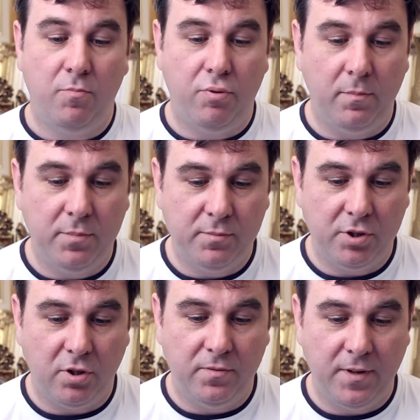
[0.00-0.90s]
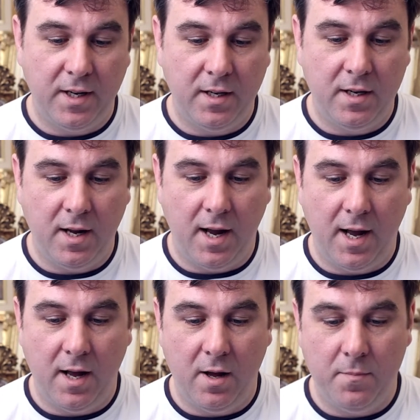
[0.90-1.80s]
problem solving,
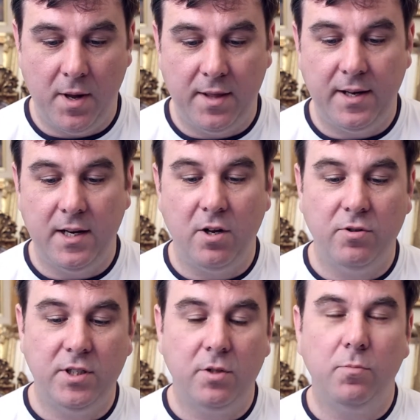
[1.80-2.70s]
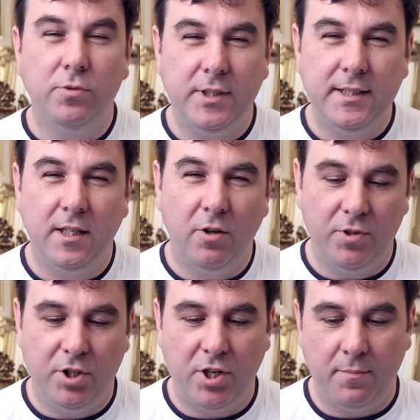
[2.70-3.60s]
um, and then he goes into more detail
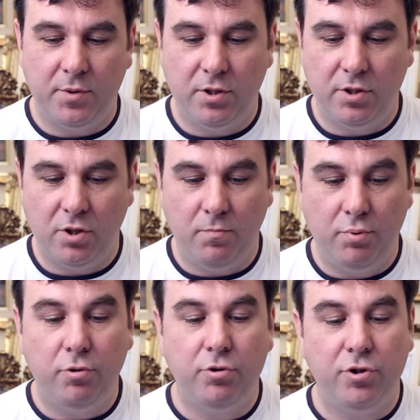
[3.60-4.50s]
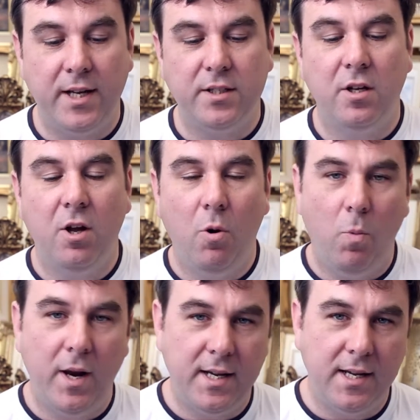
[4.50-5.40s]
with chapters on portraits,
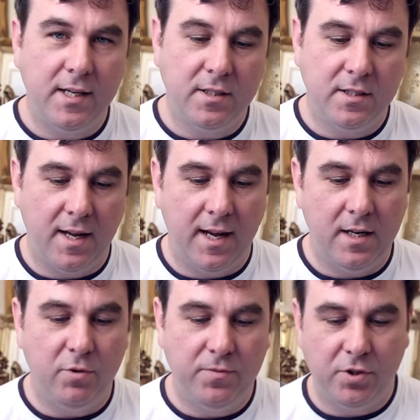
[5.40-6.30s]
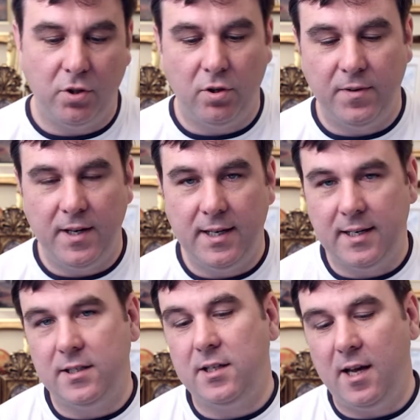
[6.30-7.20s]
weddings, animal photography,
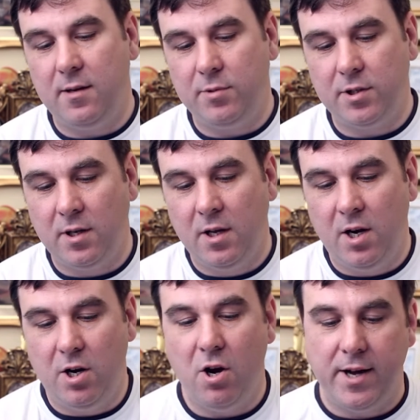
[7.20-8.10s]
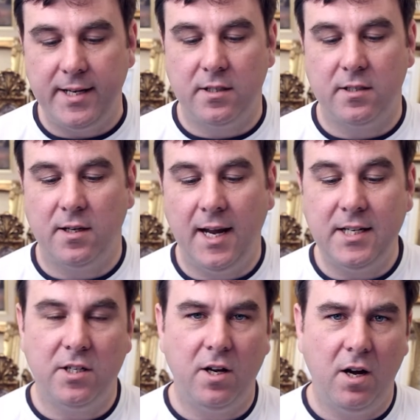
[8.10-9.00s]
landscapes, nights,
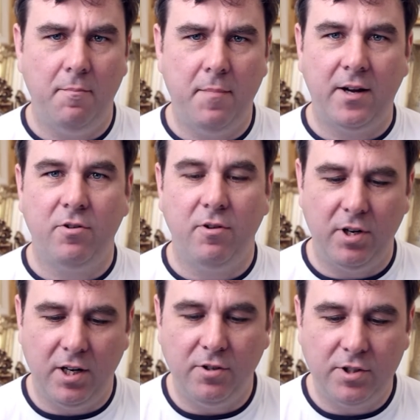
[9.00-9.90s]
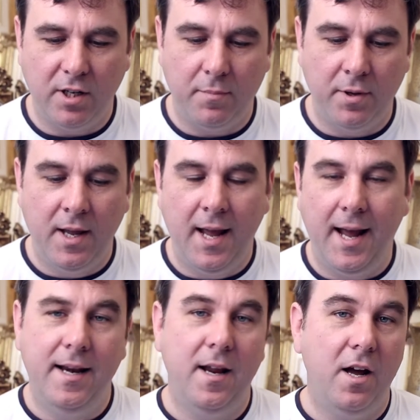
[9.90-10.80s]
HDR, macro and close up,
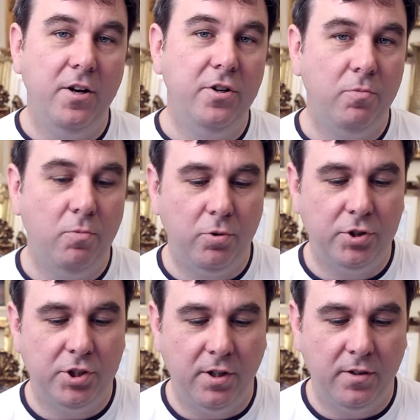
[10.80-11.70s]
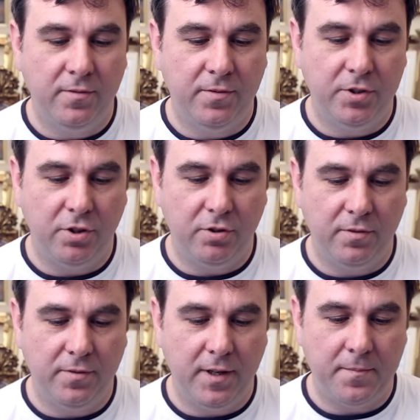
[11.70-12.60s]
and underwater
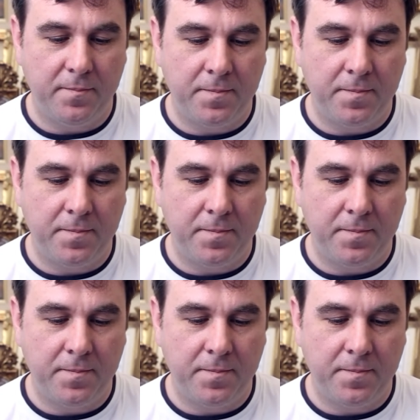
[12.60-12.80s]
photography.